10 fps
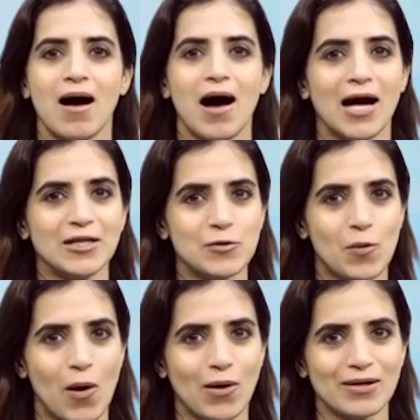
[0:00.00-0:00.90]
Hi to
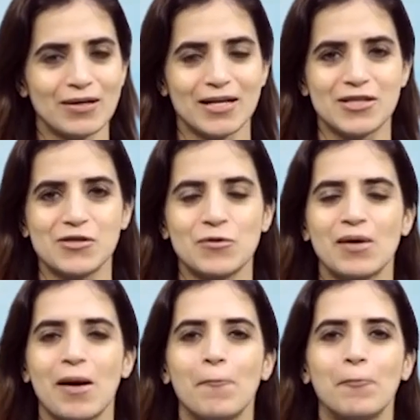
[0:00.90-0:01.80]
all, let's do
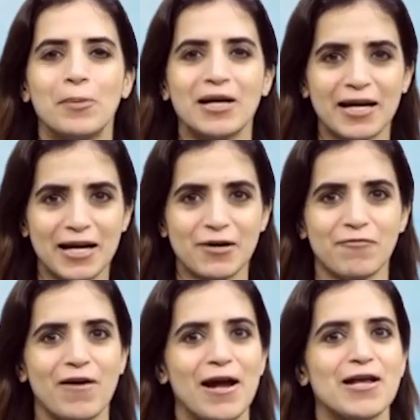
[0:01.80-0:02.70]

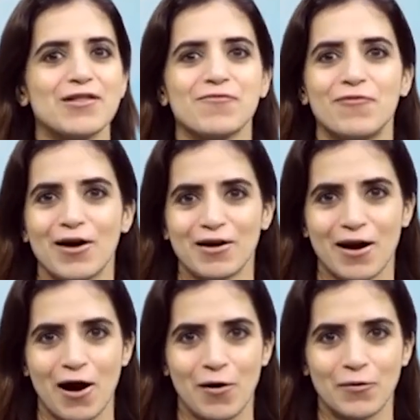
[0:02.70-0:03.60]
complete face
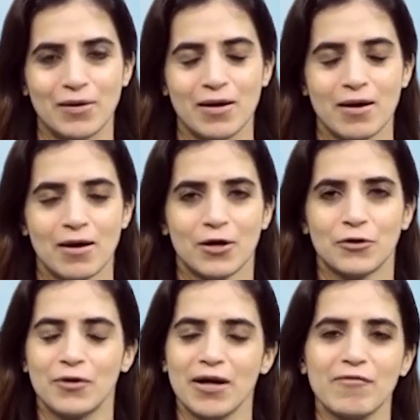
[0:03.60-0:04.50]
workout.
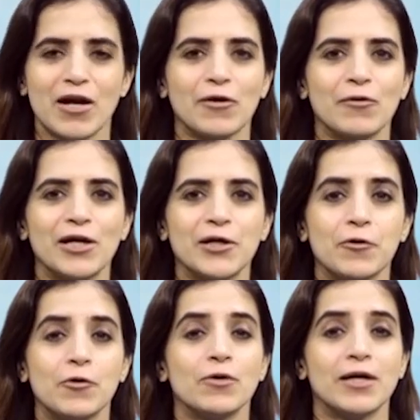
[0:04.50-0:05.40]
Today we are going
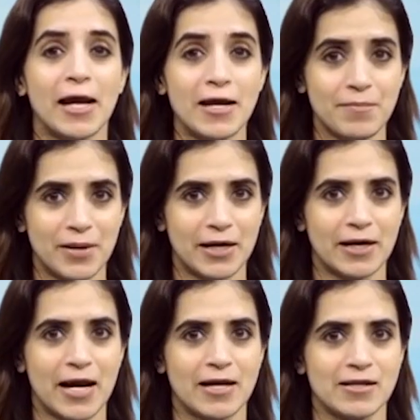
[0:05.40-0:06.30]
to do 10
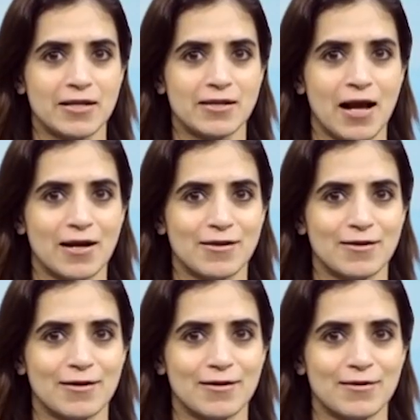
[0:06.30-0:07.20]
minute
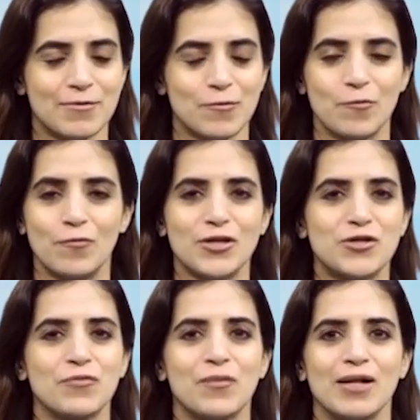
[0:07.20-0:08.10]
exercises
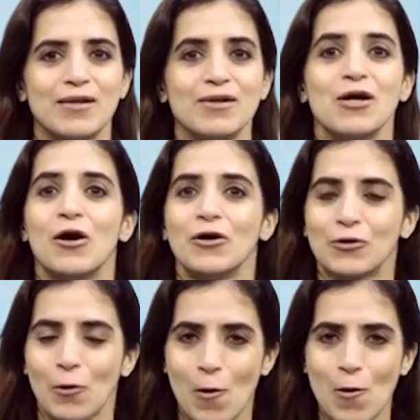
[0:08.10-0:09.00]
which will
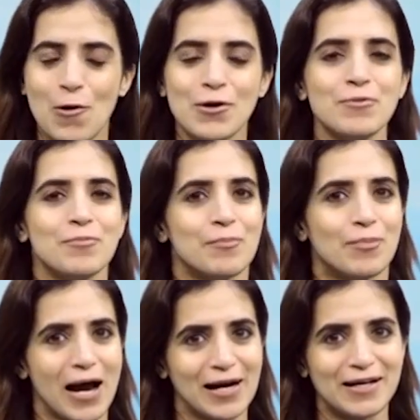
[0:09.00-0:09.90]
tone,
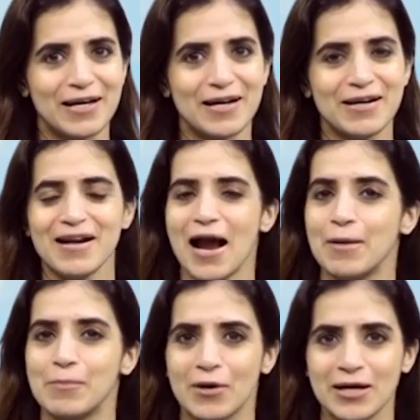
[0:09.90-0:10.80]
brighten
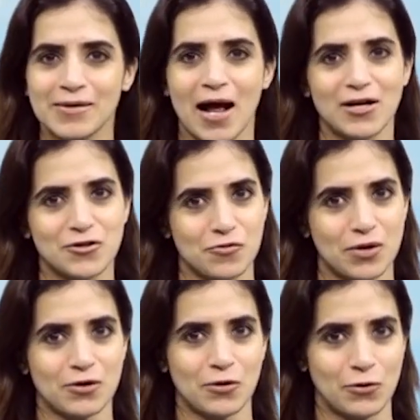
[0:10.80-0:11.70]
and bring
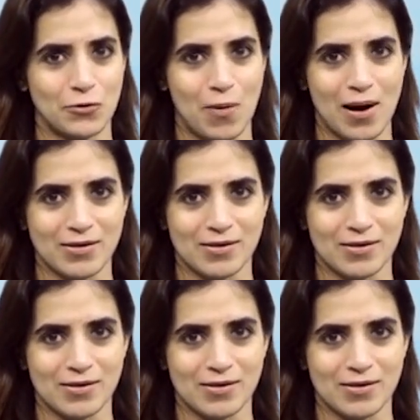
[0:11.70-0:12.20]
natural glow to our